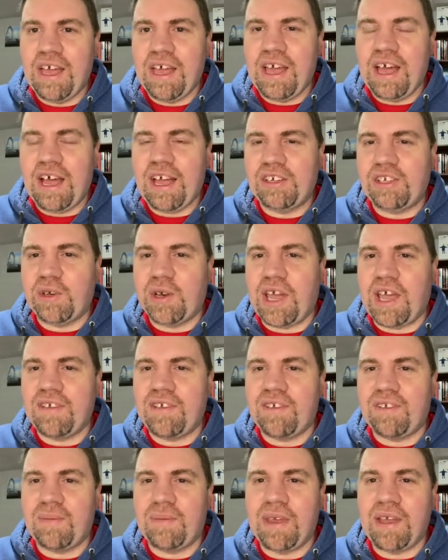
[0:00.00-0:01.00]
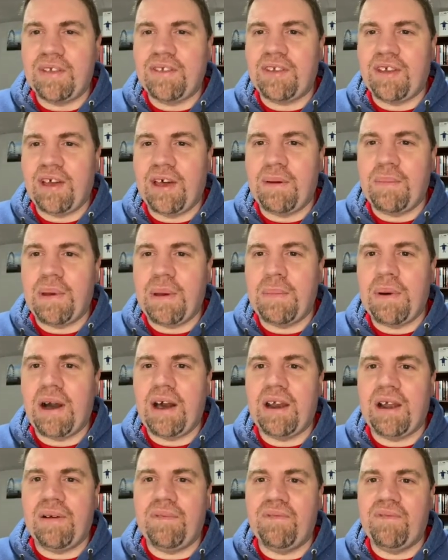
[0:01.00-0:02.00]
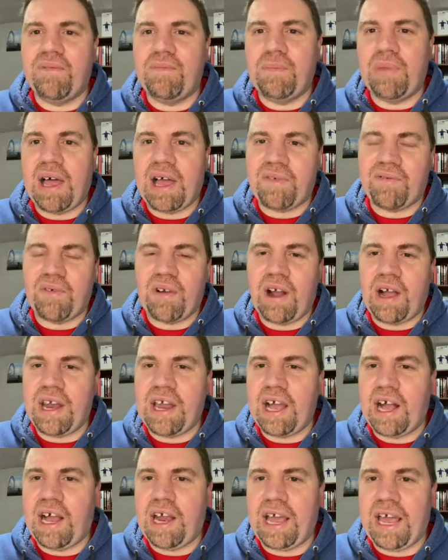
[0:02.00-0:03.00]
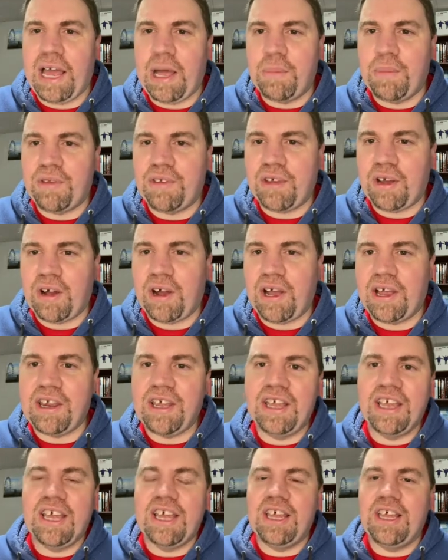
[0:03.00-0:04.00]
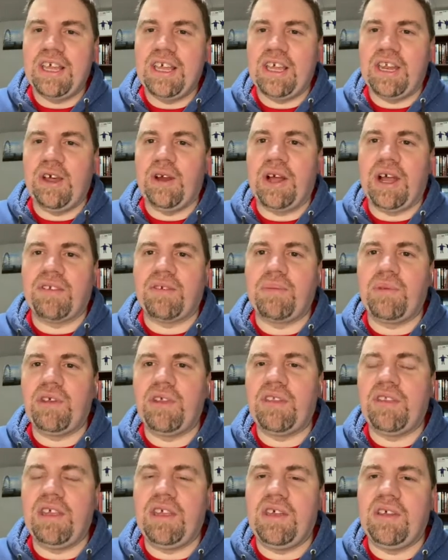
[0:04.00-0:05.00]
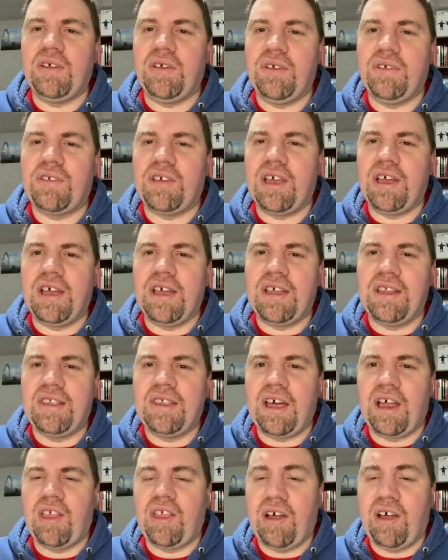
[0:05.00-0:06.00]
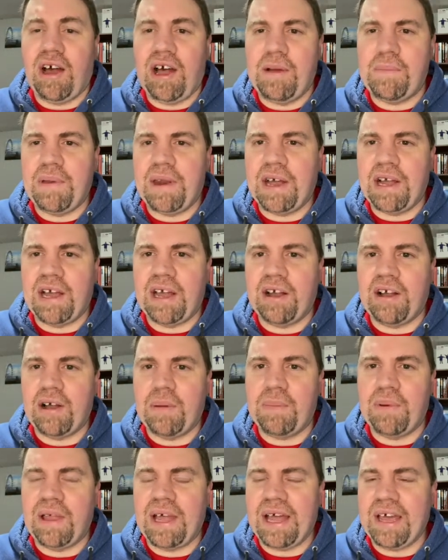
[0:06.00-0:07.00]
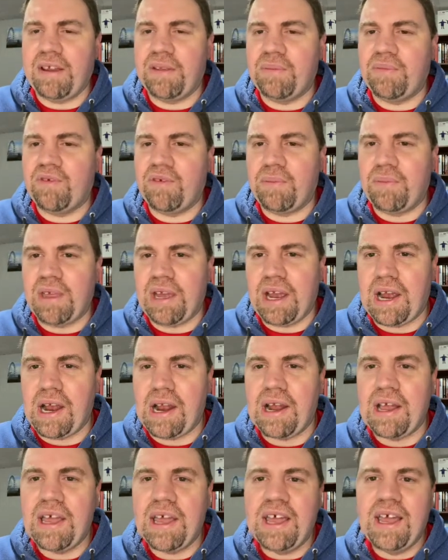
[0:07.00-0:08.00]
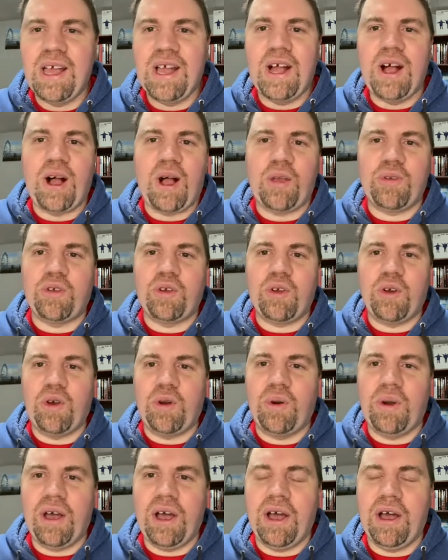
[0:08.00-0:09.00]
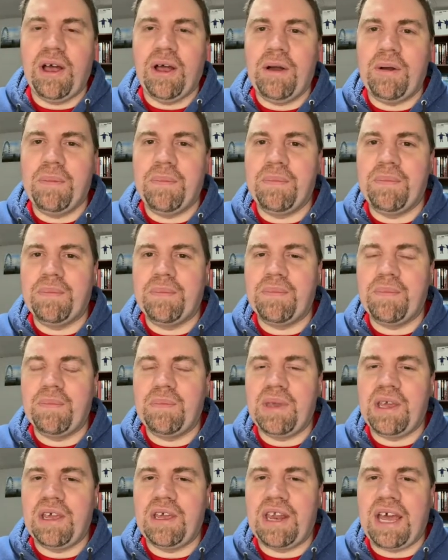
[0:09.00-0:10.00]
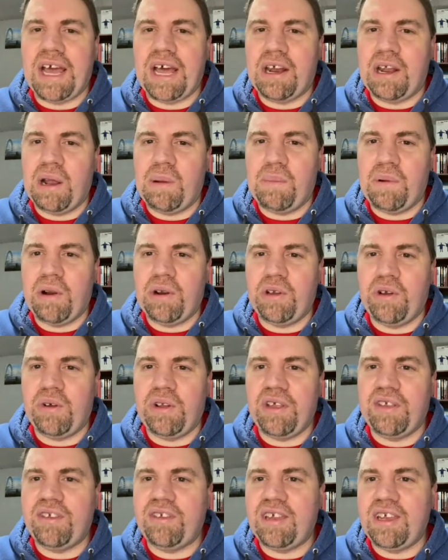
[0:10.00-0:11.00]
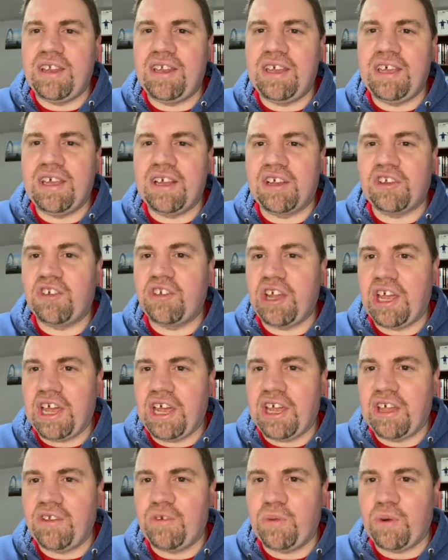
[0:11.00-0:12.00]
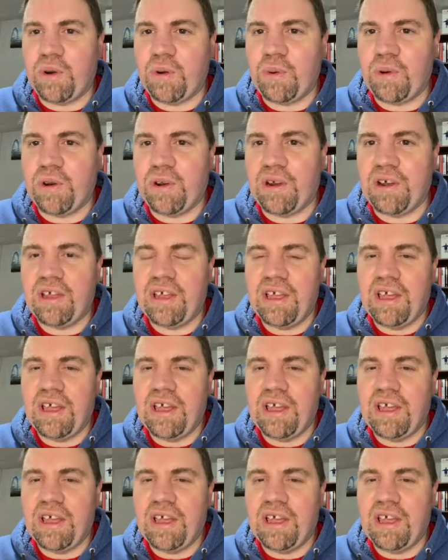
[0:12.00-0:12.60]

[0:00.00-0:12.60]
showcasing some things I bought on Black Friday on Amazon. You know, got some good deals, not a lot, but I got a couple items from there. Also, me and Adam are doing a CD exchange where we're